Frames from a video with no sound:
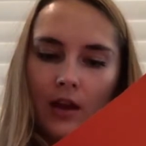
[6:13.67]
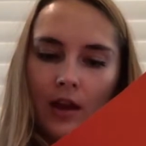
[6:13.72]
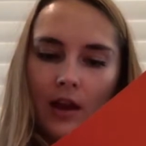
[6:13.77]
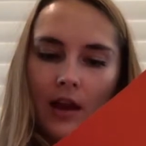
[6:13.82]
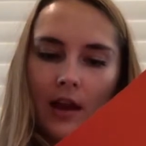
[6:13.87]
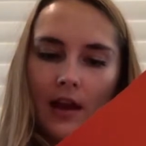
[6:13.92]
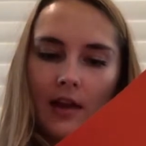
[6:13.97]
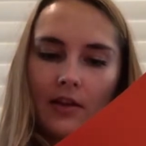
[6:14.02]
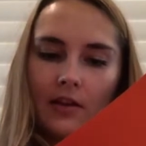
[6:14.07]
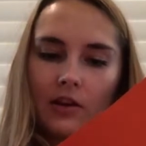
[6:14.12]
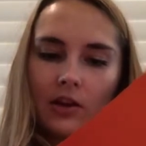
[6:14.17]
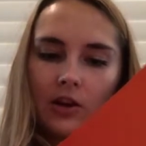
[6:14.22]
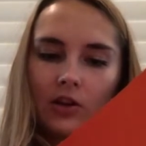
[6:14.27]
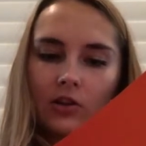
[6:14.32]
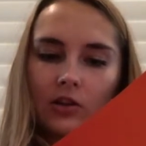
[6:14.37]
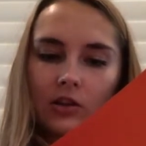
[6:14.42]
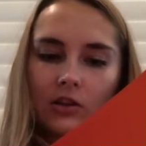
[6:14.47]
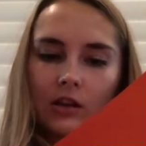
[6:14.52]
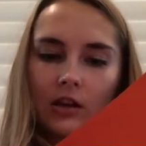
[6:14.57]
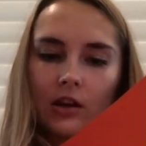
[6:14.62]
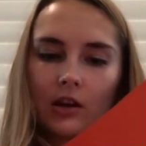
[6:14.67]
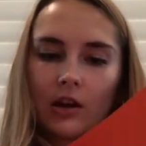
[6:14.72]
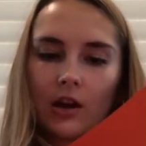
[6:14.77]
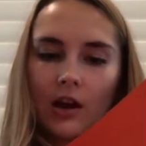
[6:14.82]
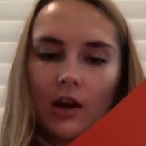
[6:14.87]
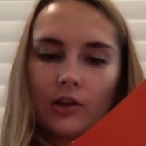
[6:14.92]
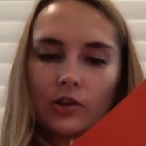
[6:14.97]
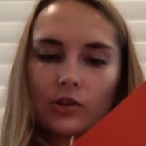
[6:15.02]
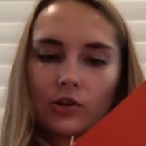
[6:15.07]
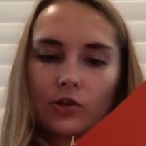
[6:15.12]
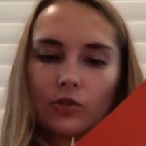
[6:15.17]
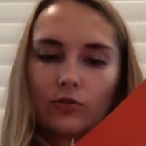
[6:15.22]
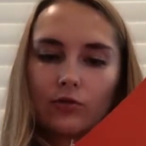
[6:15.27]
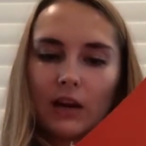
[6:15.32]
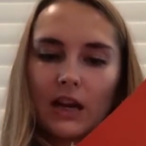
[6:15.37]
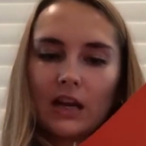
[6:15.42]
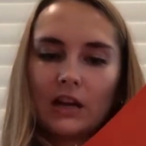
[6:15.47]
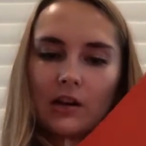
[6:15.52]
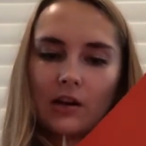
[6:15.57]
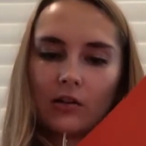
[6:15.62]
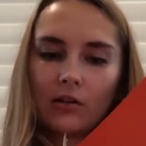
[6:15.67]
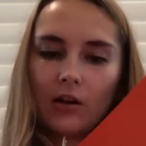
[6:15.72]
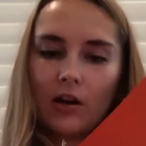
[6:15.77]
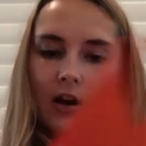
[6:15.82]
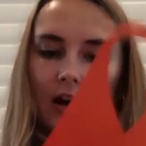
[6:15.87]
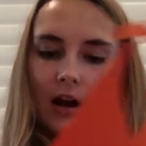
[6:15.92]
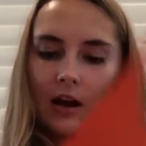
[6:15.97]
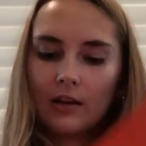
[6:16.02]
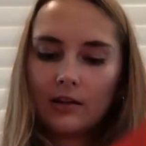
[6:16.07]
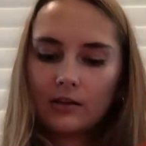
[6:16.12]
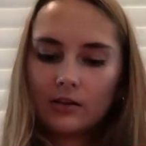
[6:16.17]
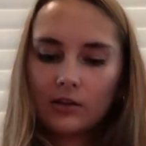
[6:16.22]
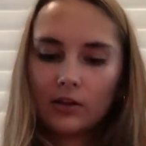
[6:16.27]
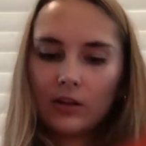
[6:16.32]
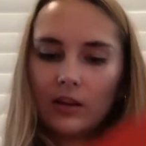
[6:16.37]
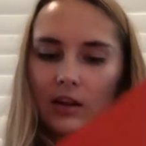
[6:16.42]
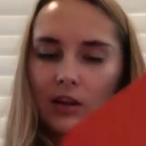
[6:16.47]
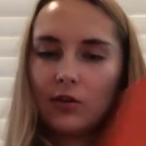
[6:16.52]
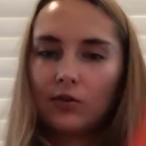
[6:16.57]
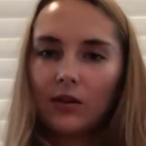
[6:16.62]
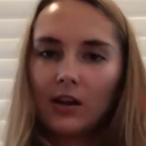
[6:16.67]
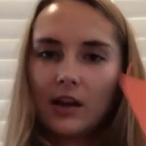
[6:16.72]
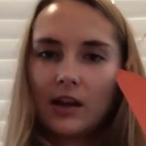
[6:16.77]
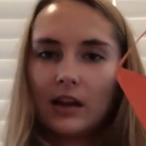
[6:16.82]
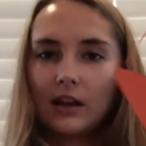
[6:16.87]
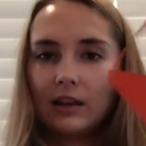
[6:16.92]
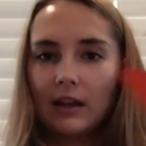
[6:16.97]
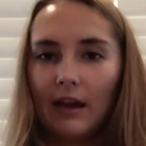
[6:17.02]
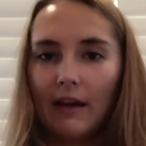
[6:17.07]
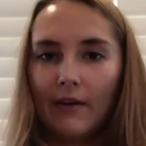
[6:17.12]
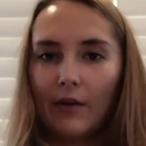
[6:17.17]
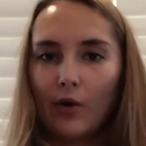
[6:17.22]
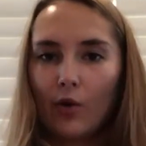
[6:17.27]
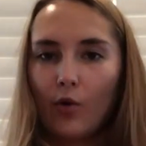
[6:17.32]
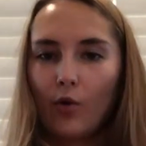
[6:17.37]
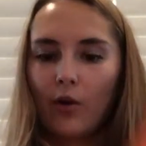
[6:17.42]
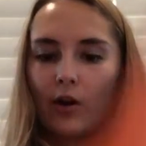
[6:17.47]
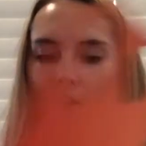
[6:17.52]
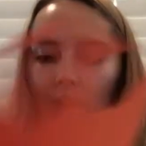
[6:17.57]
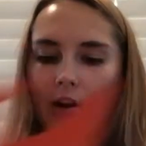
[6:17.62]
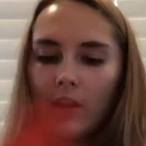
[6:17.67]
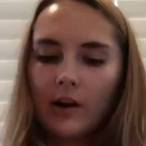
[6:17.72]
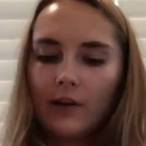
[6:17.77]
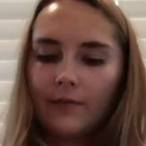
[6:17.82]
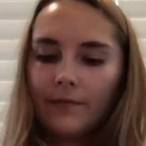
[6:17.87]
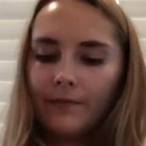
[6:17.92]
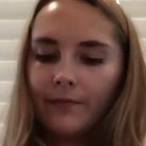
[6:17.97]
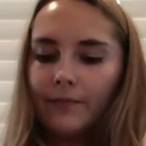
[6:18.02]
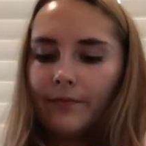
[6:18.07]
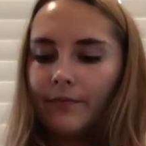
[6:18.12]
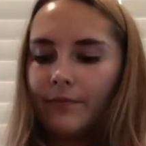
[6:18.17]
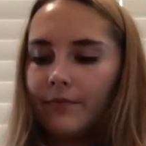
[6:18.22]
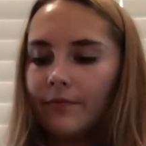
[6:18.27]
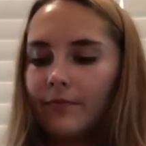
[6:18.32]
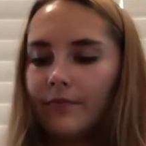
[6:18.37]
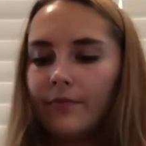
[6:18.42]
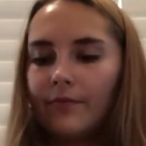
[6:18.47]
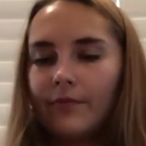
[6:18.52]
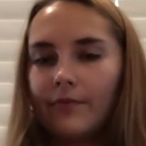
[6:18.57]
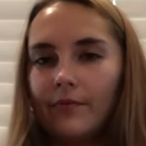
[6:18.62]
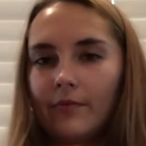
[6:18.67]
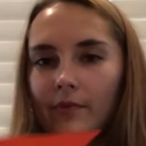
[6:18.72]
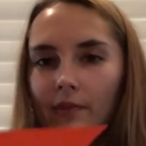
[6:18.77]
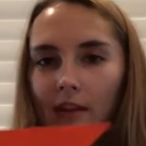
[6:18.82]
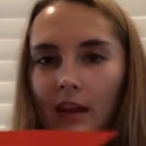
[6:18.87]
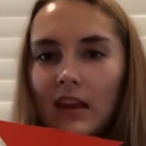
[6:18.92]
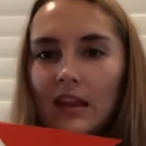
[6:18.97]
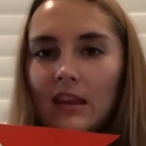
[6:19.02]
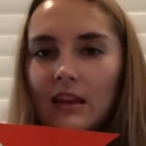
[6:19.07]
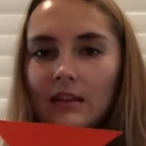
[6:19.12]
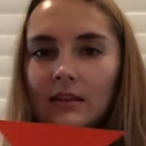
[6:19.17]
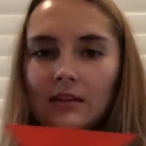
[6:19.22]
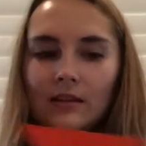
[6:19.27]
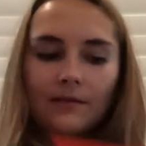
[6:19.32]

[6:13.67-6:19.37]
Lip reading: And then you're just gonna cut straight across so that you can get that corner, like this.